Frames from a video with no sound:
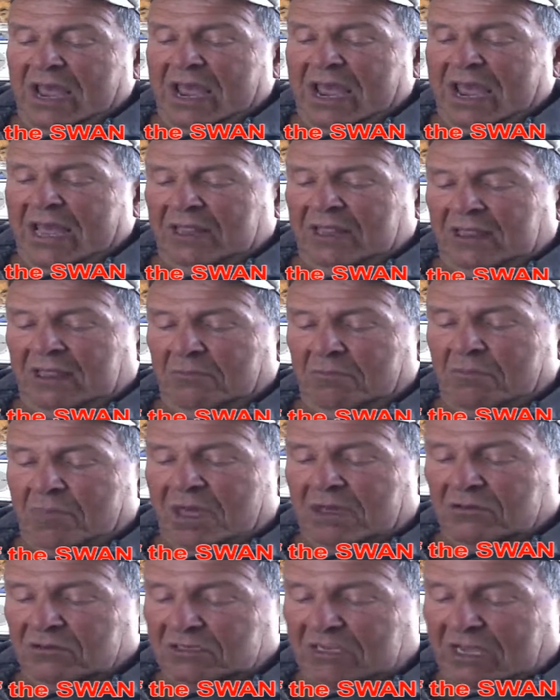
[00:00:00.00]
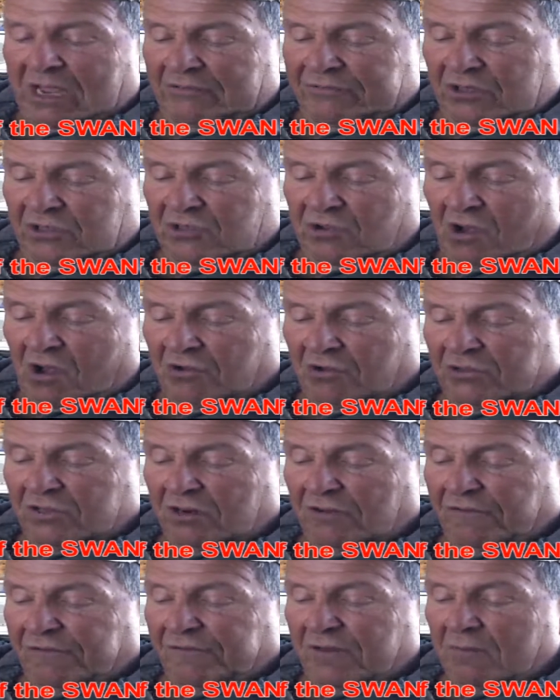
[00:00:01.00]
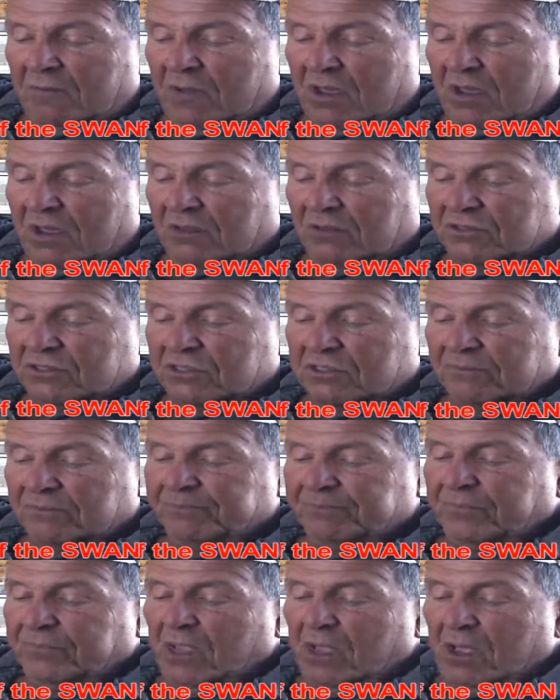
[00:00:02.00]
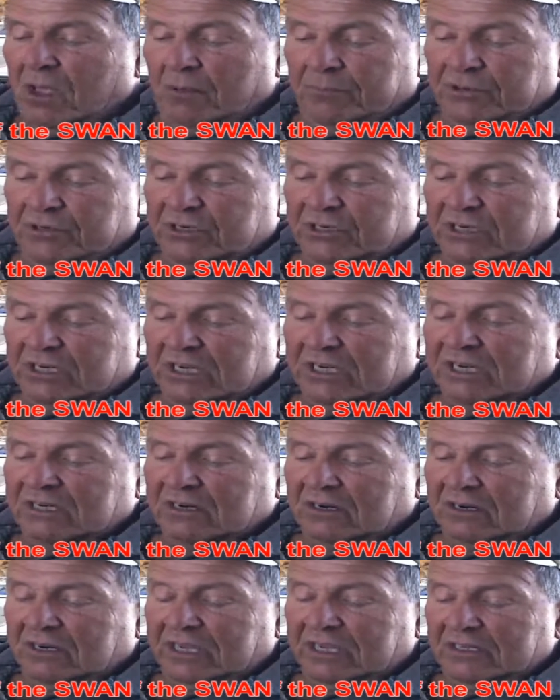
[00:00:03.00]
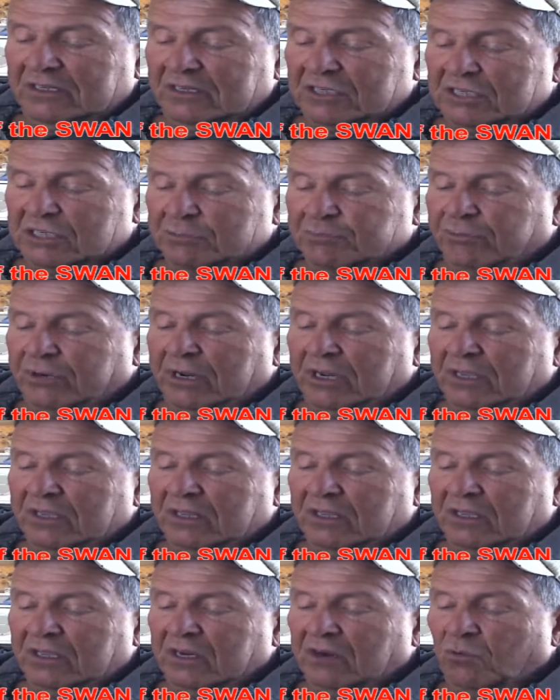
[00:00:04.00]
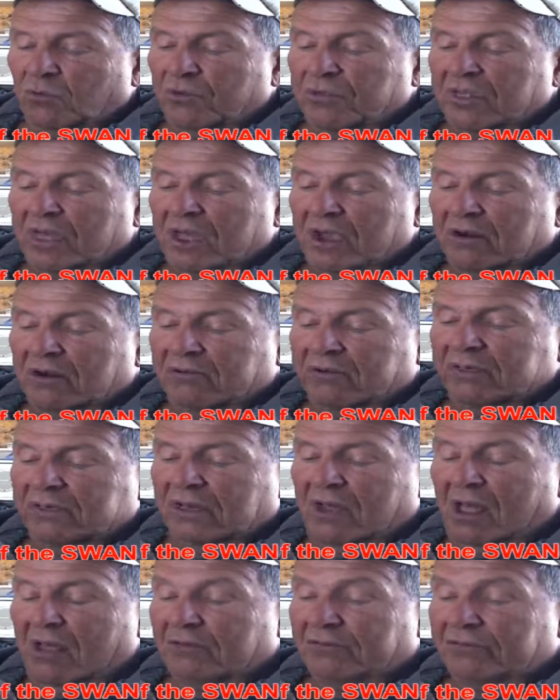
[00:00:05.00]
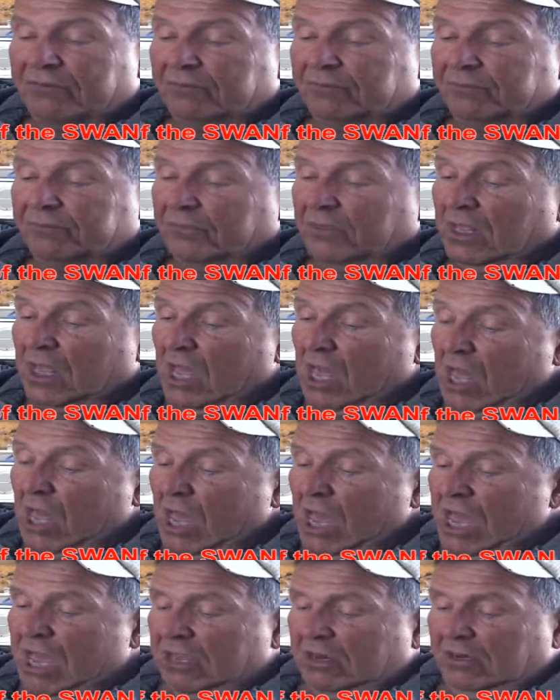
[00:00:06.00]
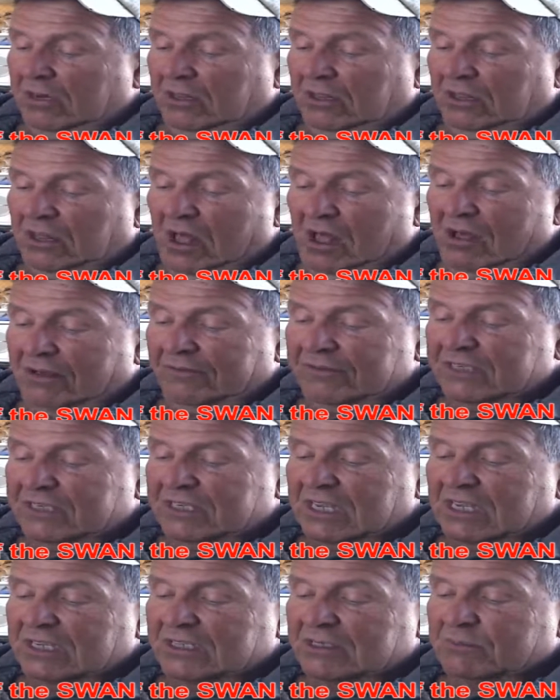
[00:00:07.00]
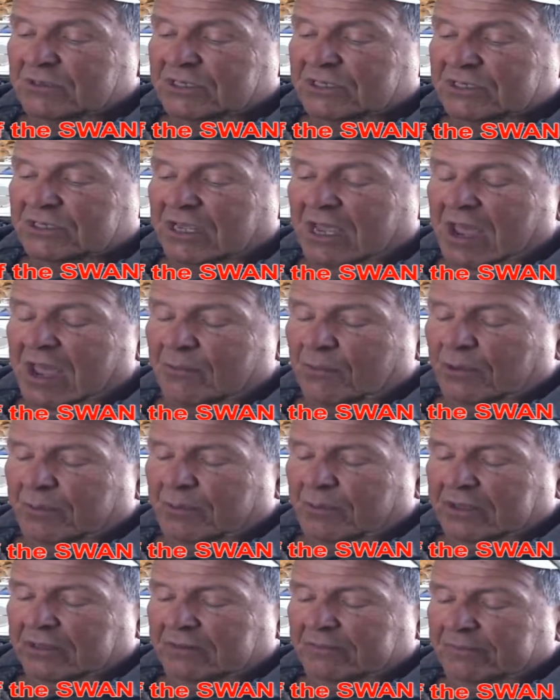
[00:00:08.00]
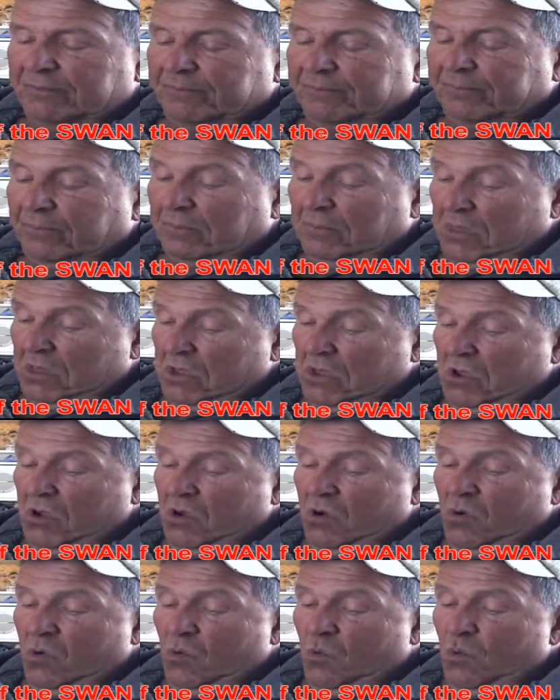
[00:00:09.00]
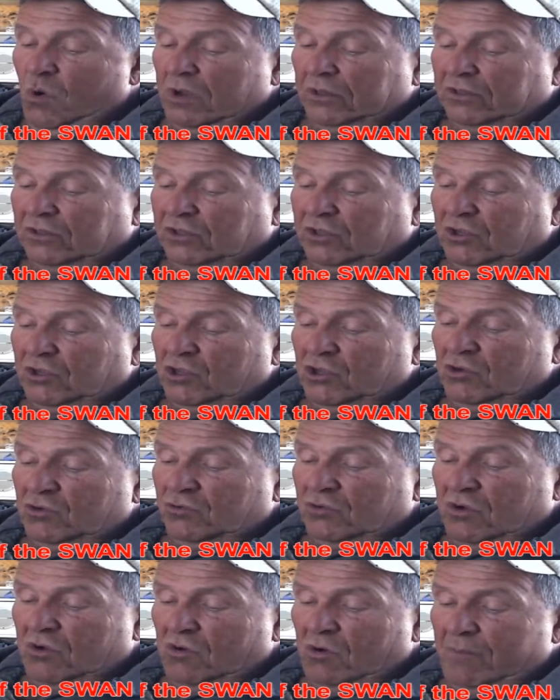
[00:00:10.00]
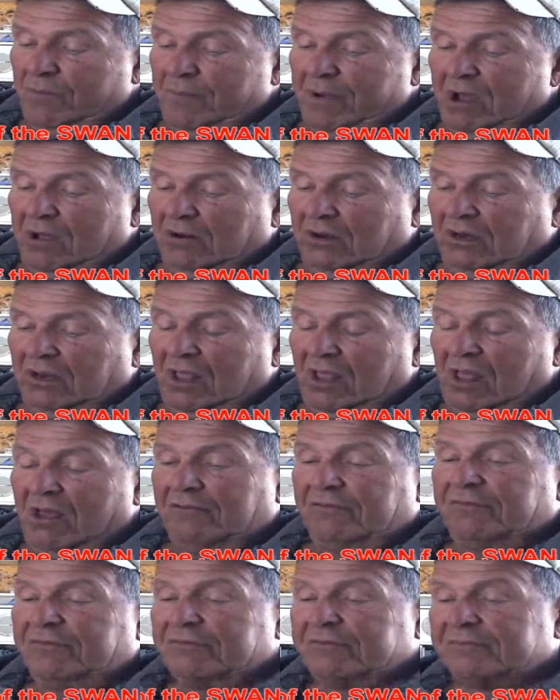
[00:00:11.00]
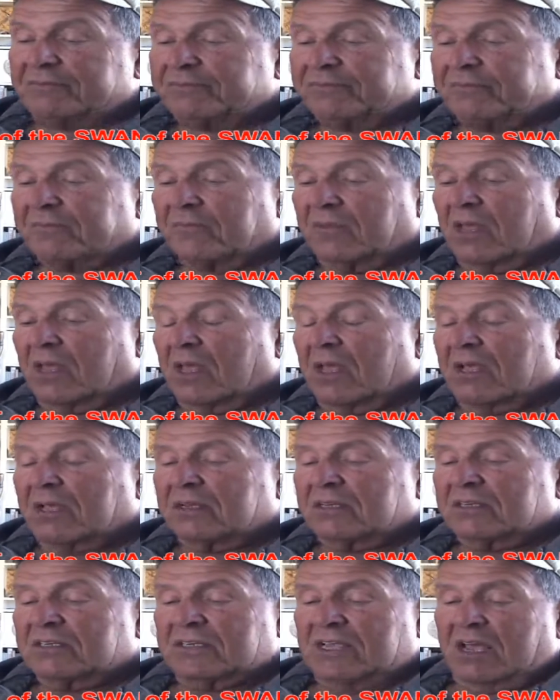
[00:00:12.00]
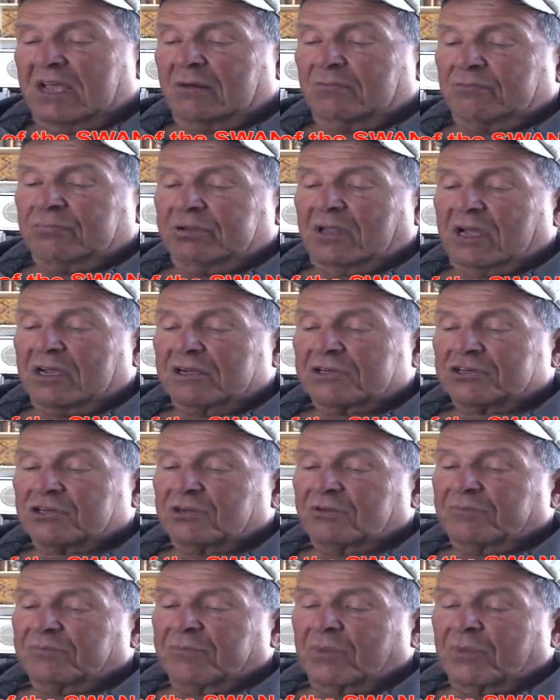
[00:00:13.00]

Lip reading: and the males have to talk to the females, particularly in the spring of the year when they are in love." "In love?" says Mrs. Hammerbotham. "What do you know about love?" Sam blushed.